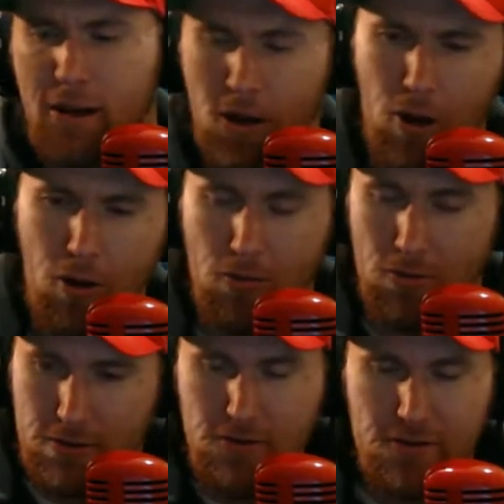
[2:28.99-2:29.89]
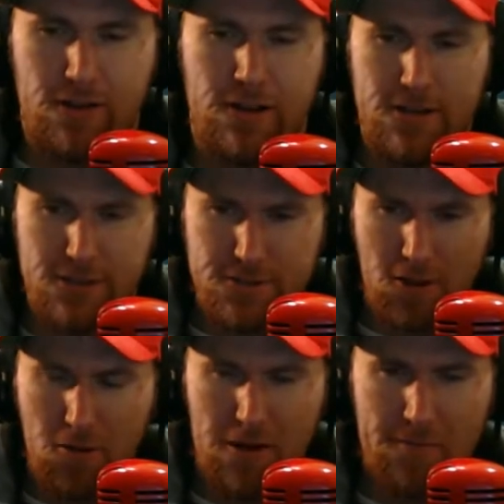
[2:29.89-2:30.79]
Oh, cool.
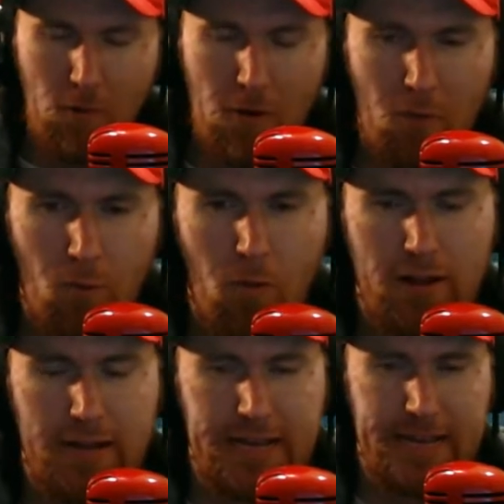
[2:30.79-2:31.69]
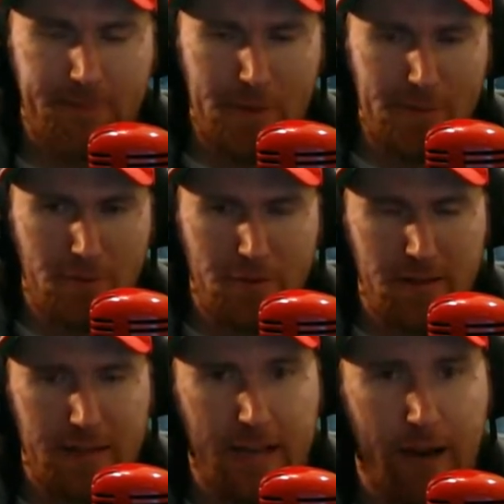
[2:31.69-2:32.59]
So, um, what, like, if people
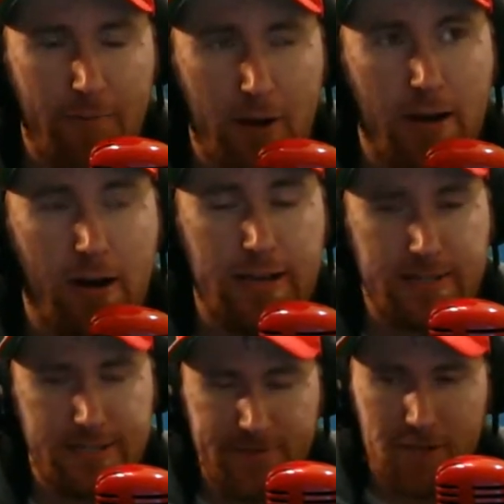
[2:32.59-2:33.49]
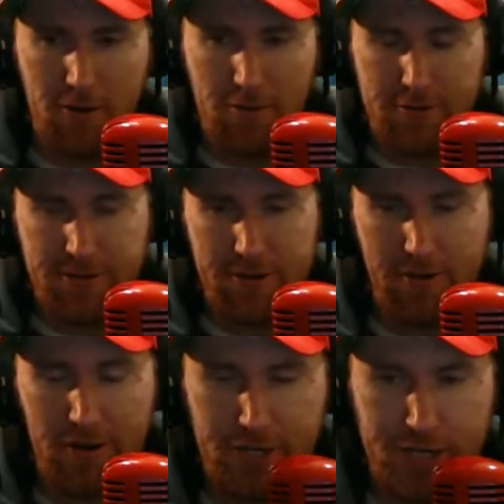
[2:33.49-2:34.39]
like of my audience, if they go to
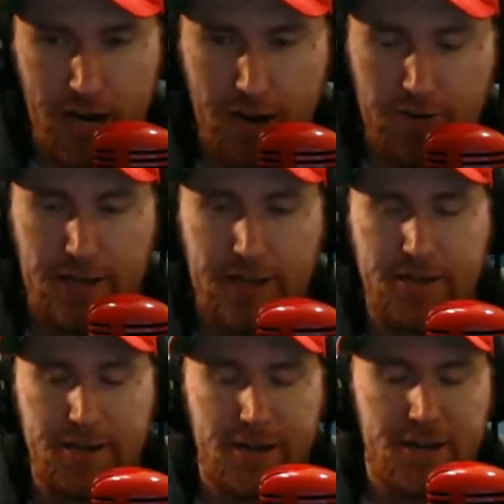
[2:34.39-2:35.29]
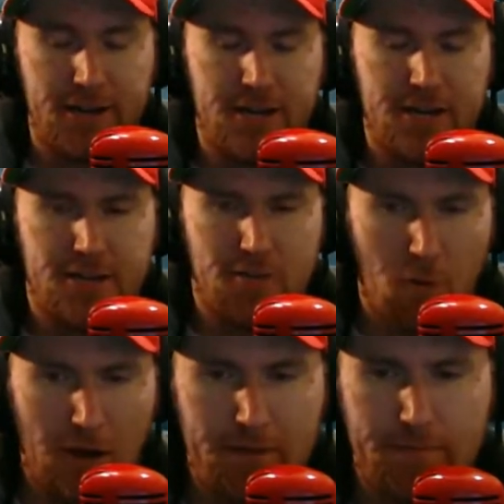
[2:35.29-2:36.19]
your uh, channel, like, uh,
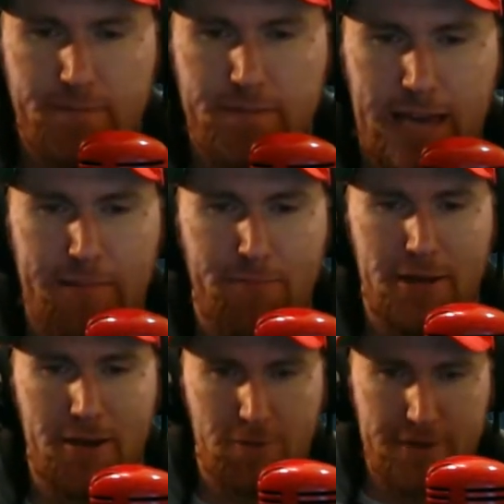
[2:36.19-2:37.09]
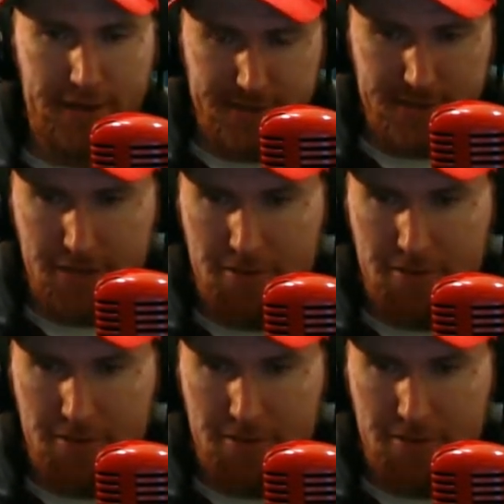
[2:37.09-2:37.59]
what gameplay would they see?